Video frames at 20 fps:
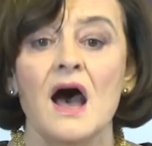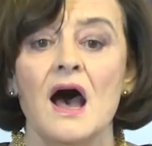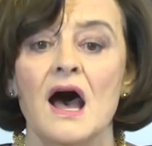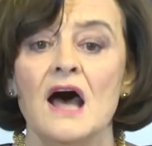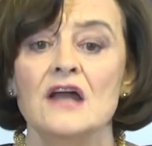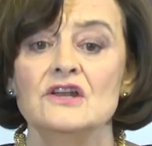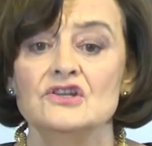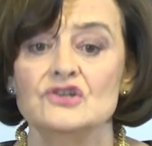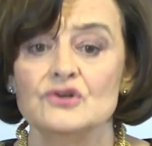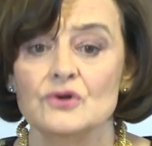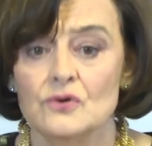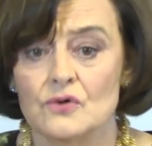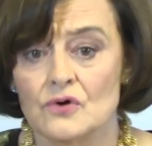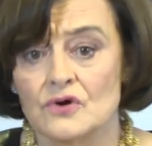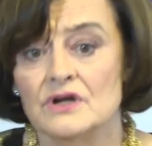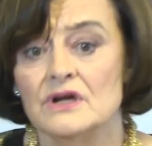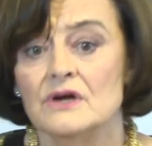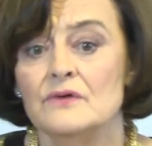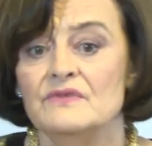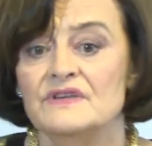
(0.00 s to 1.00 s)
and
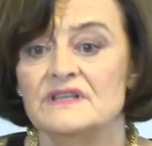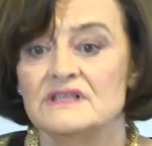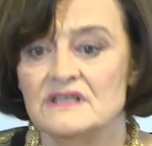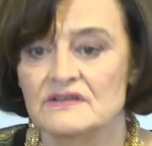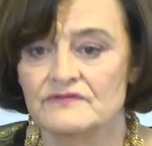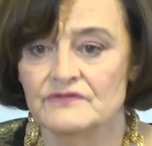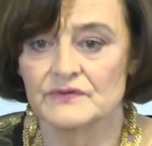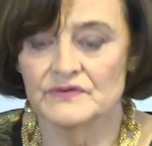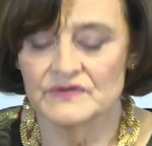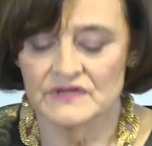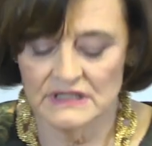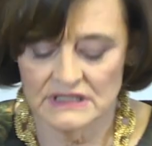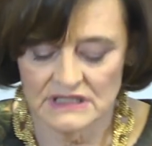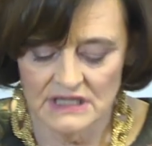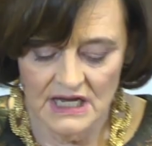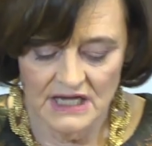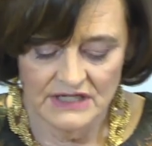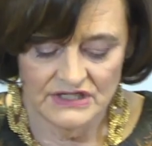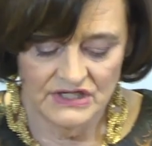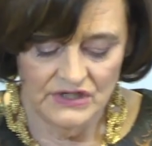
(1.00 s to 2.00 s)
talk with civil
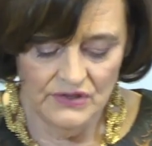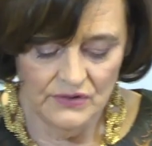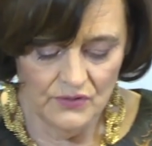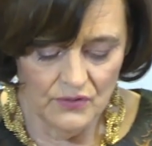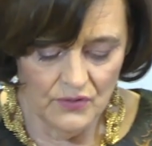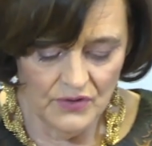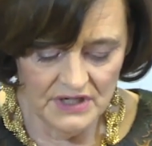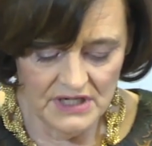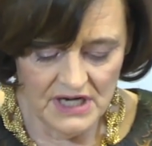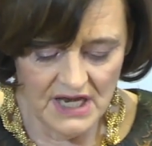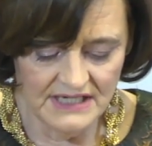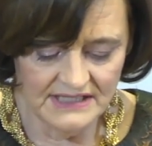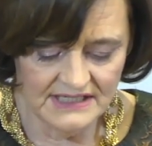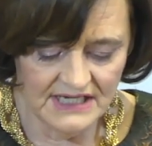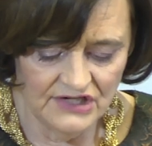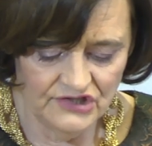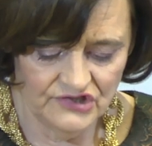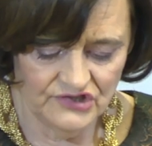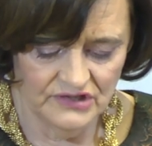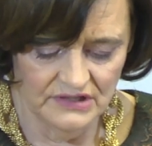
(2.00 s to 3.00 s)
society
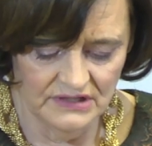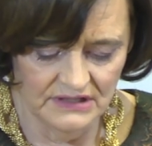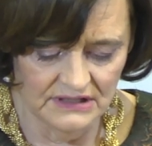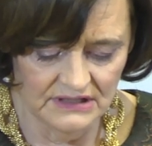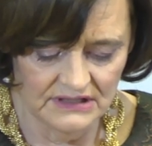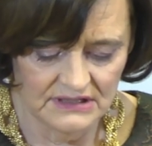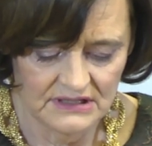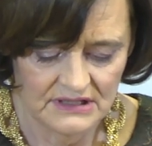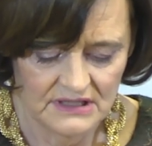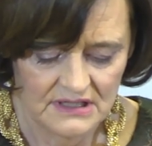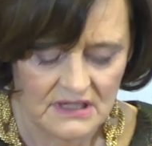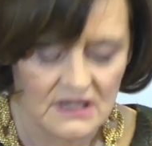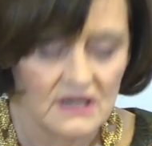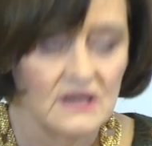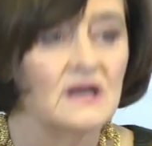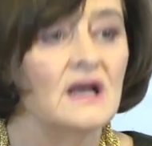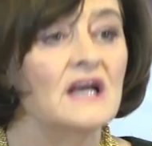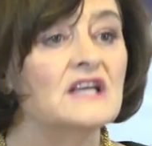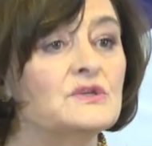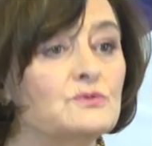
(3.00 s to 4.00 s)
organisations.
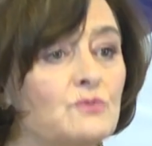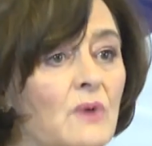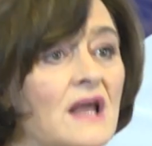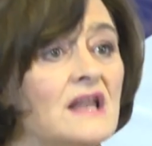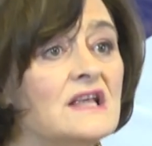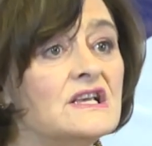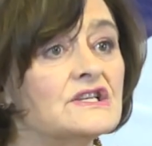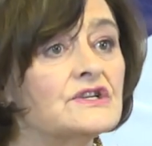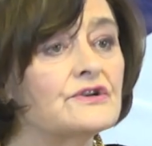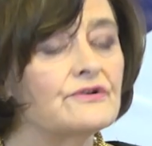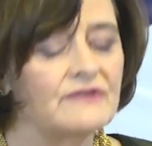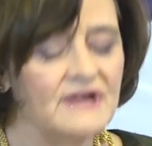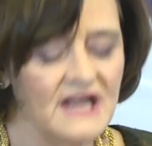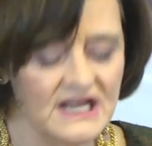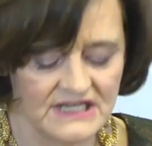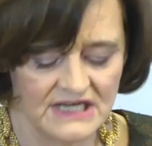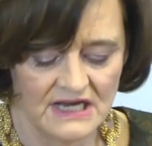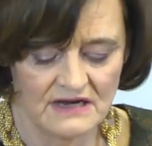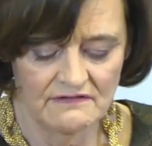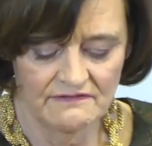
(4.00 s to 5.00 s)
As well as
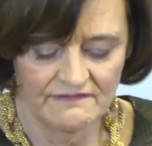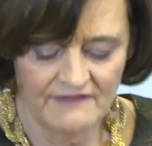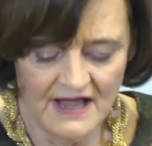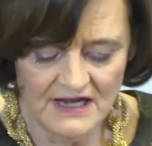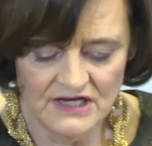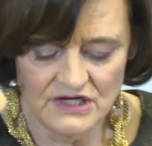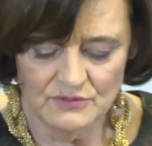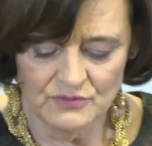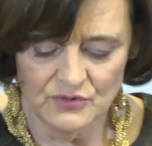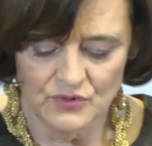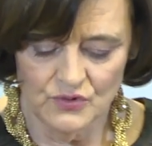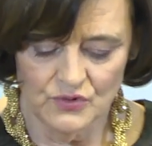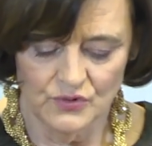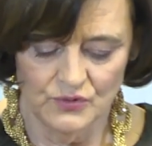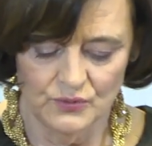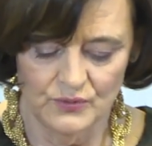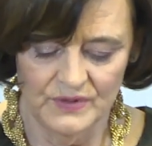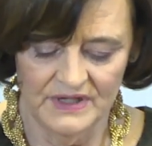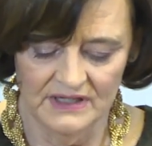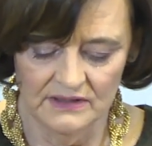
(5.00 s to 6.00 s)
creating valuable
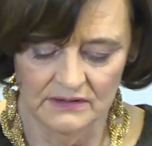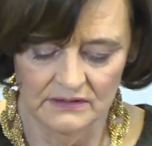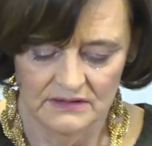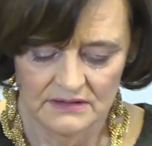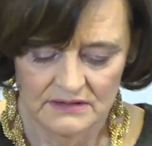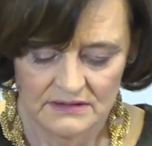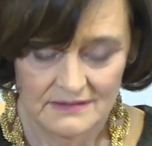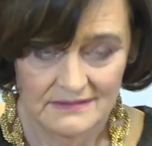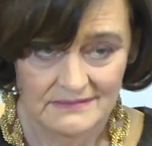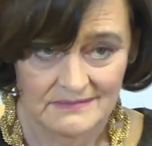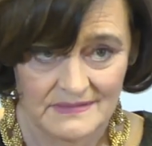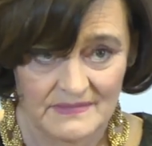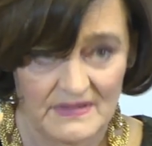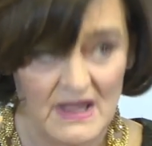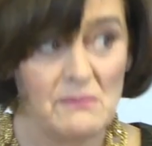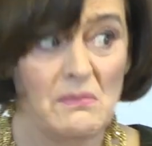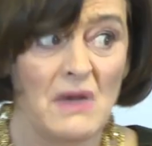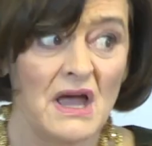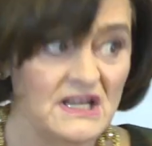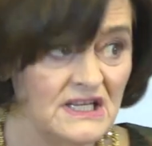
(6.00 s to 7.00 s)
goodwill,
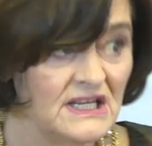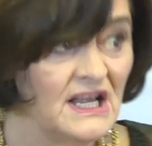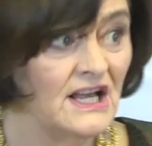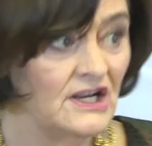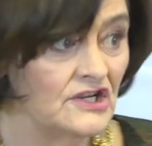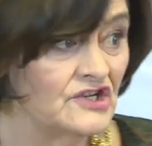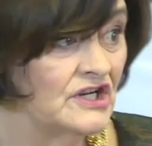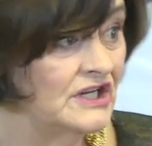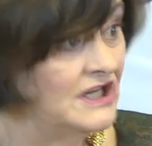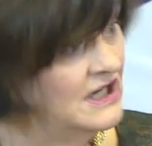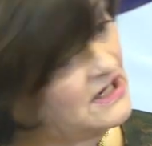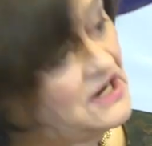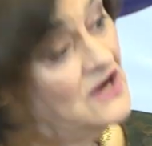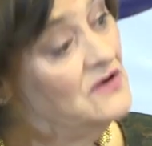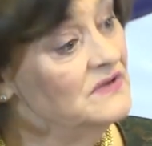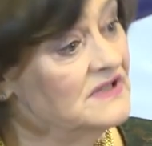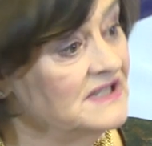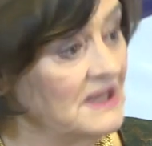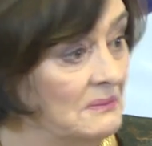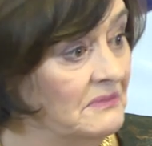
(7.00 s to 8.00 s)
they might actually know
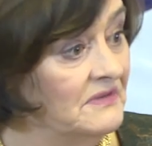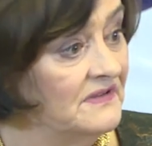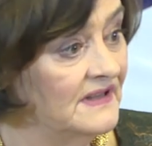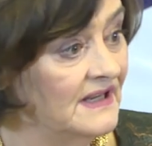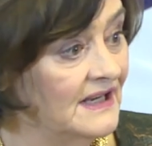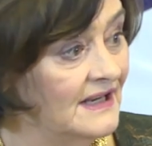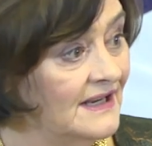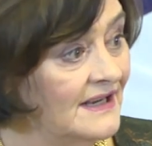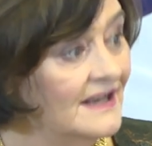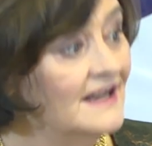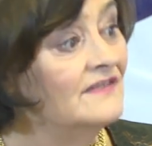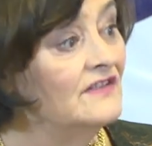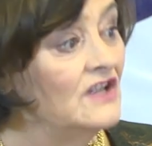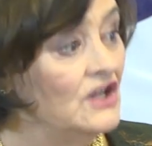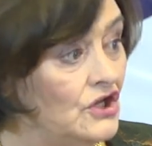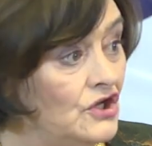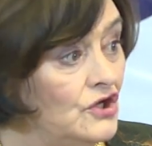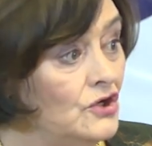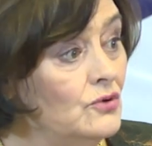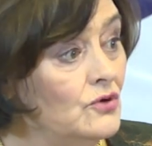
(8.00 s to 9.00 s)
something that
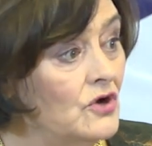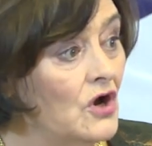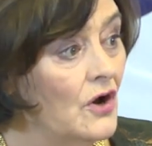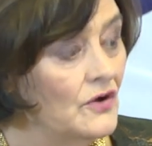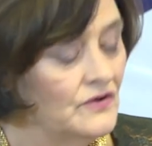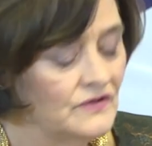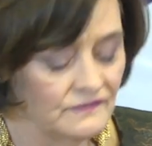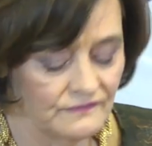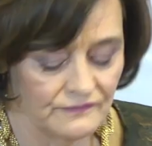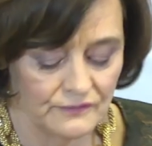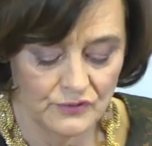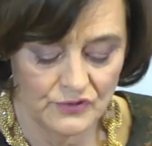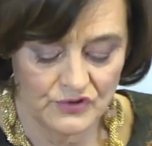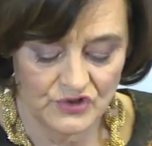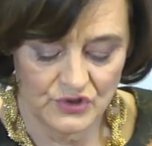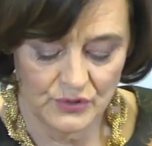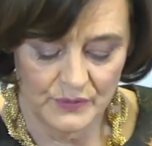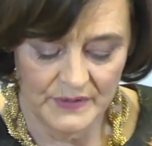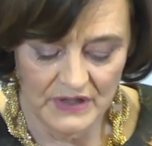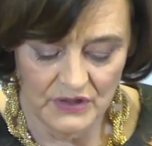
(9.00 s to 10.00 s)
you can't afford
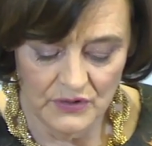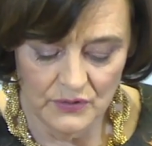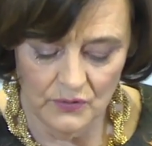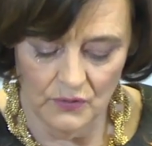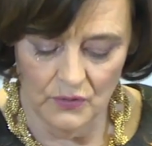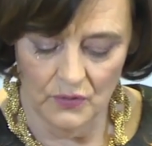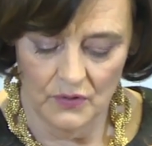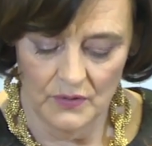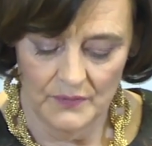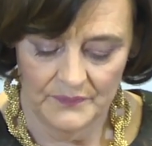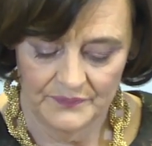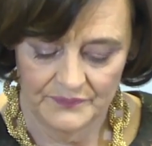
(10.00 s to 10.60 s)
to ignore.